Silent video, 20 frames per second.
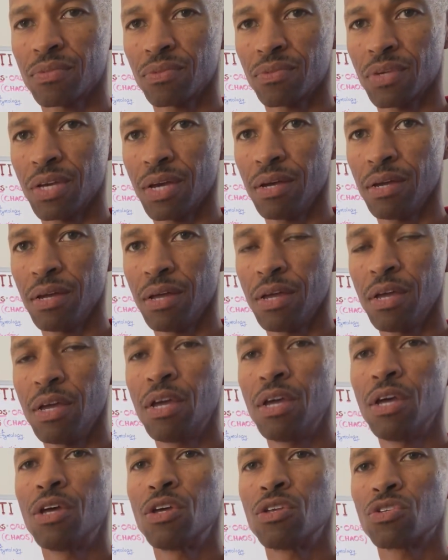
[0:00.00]
Okay,
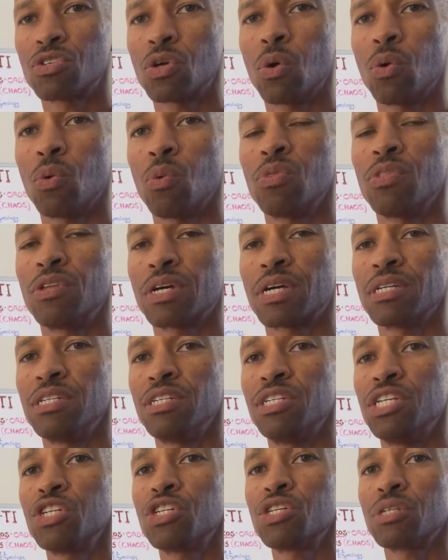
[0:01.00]
so the
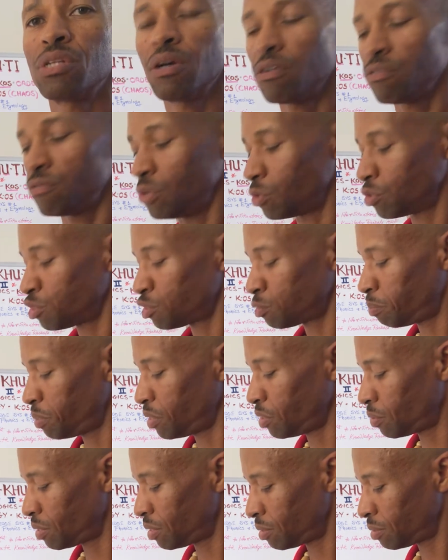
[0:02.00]
condition of your
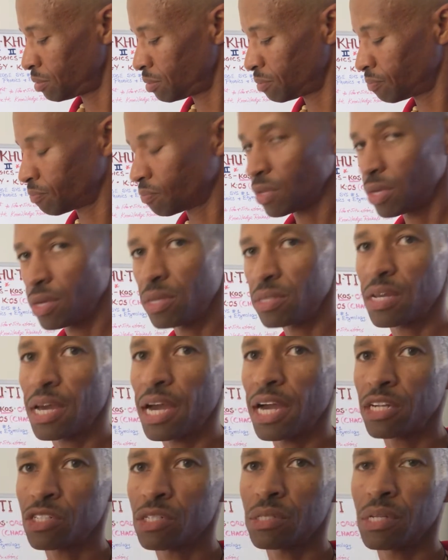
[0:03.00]
spirit is
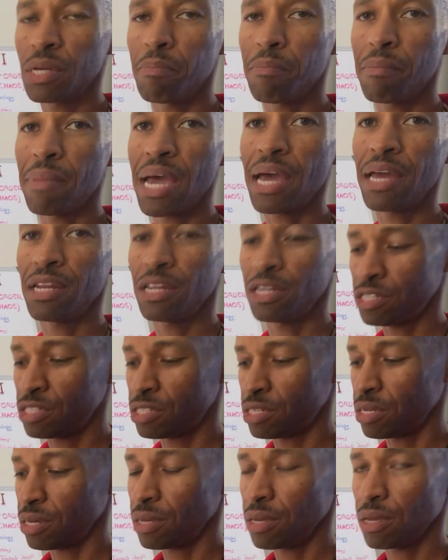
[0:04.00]
actually
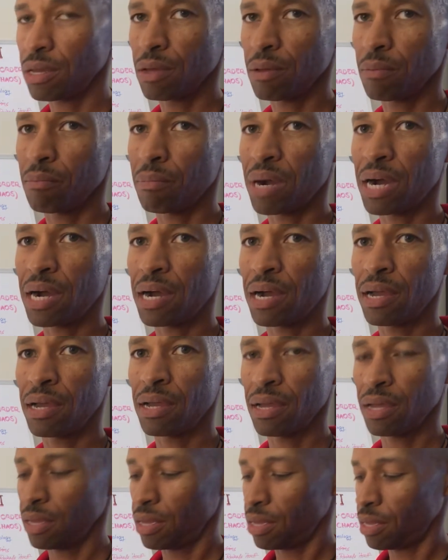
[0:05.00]
managed by
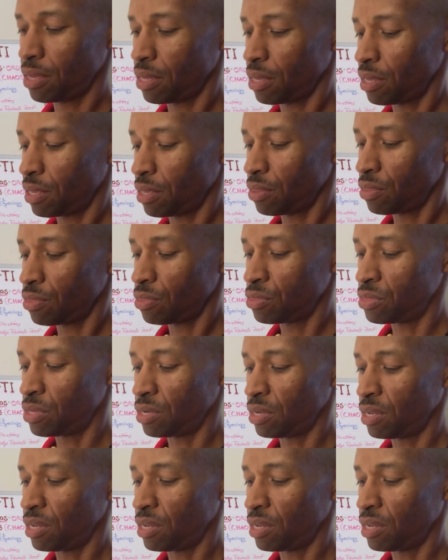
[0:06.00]
the